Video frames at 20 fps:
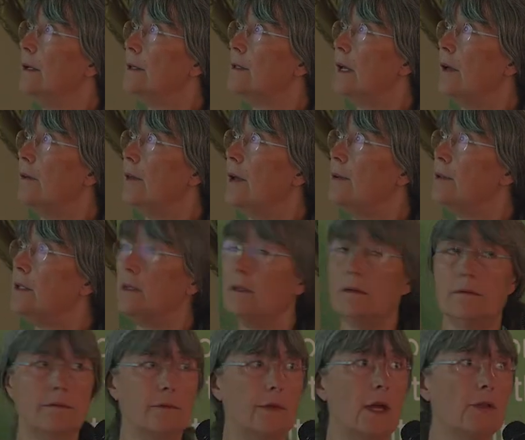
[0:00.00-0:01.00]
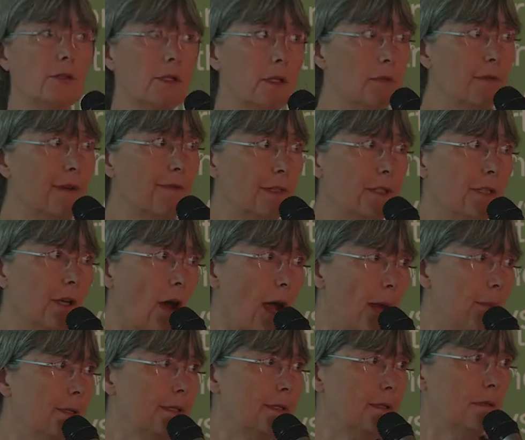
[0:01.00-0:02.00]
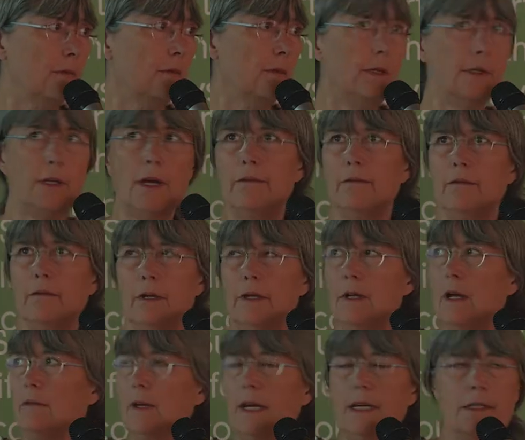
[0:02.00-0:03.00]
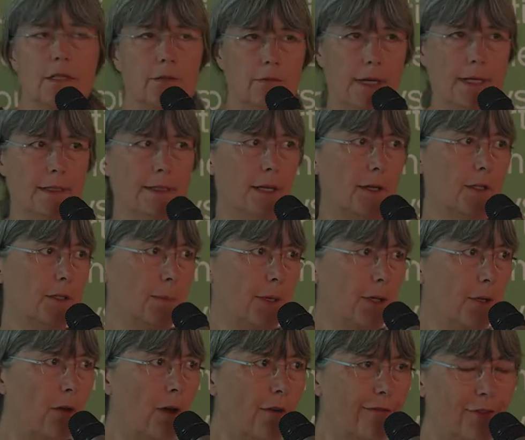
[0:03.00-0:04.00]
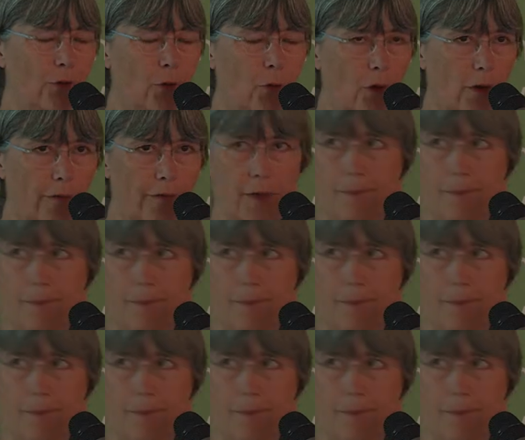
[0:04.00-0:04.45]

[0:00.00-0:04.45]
So those are the river types. You don't need to read those, but there are four of